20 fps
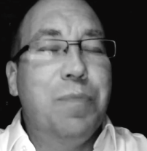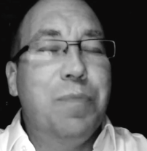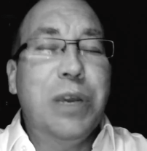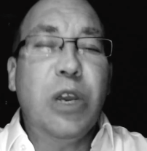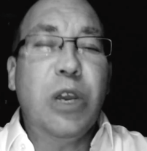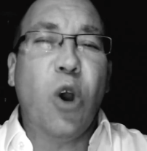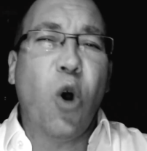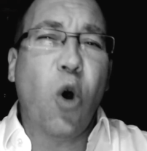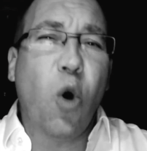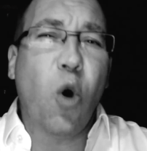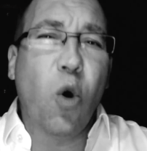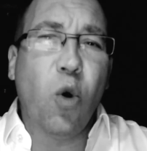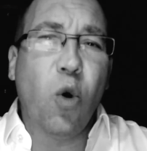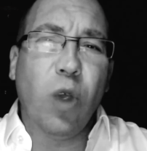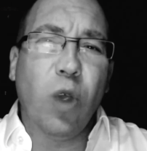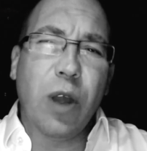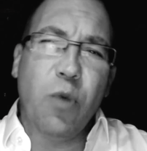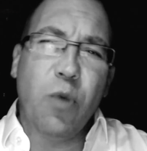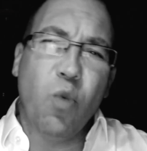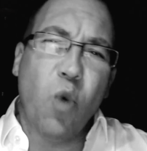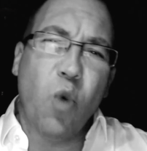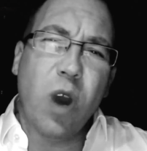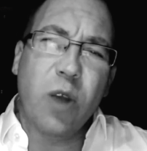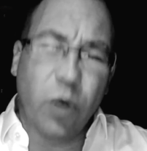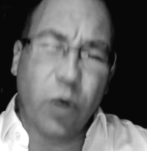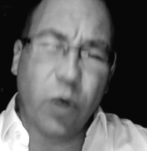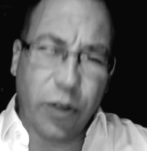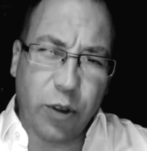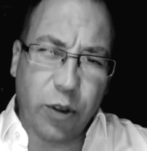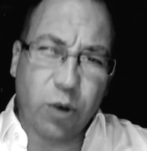be whole and
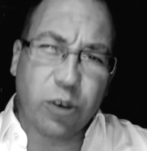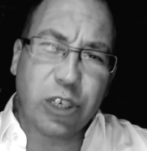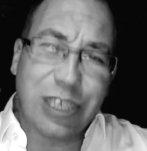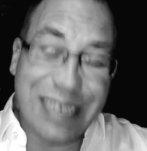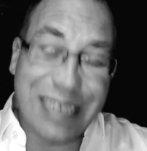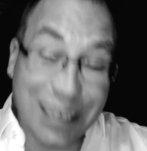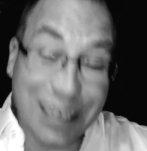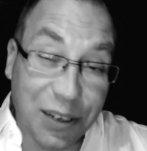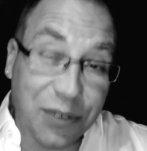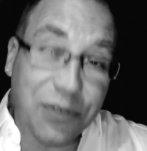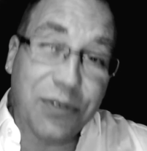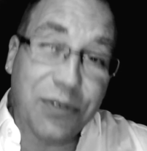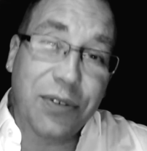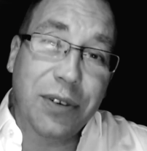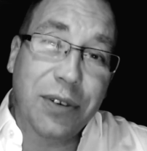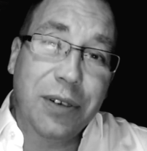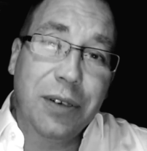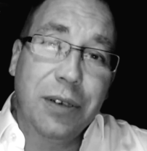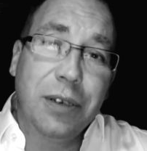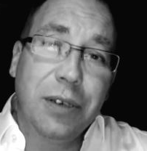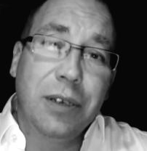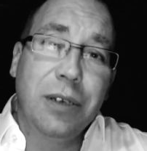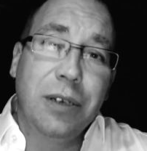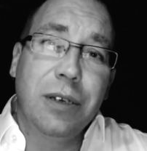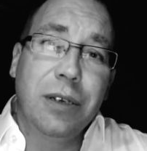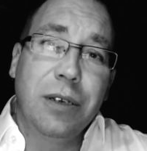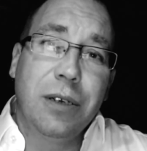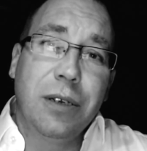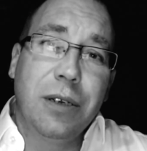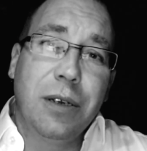one with yourself
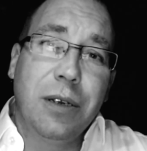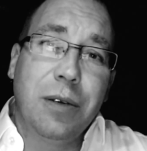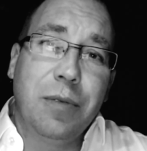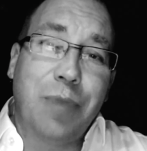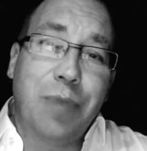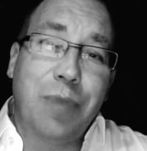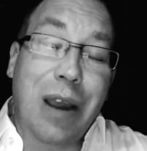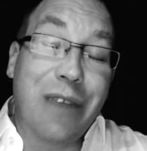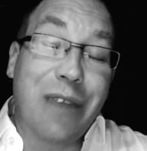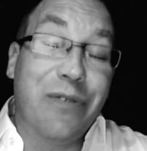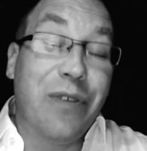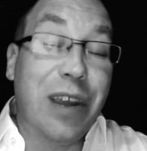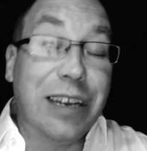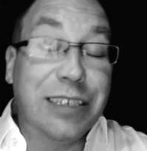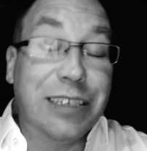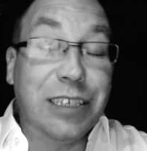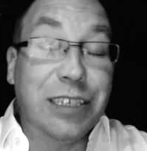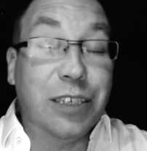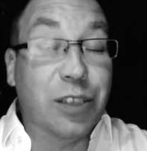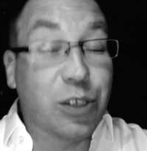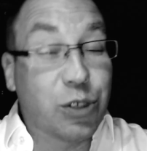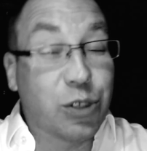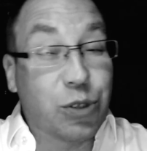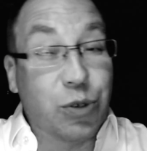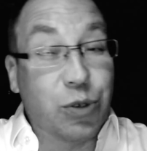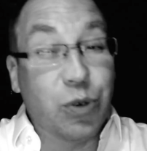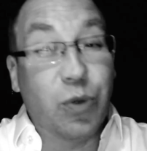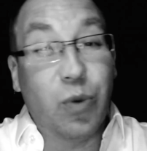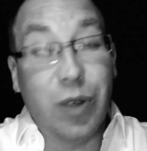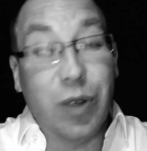by facing the
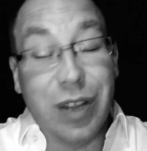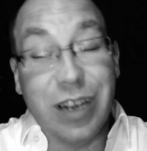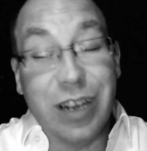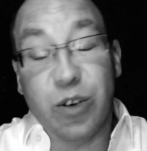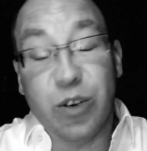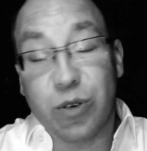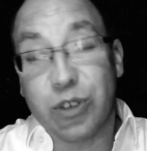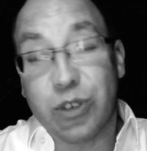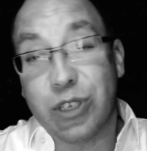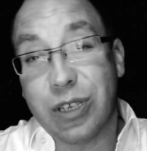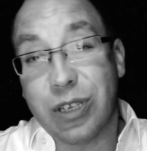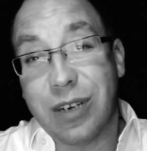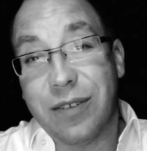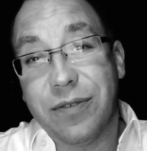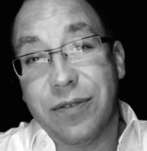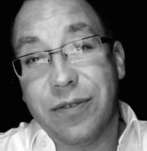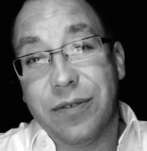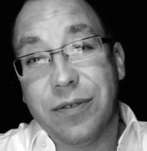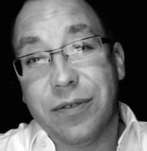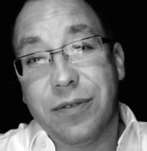truth within yourself.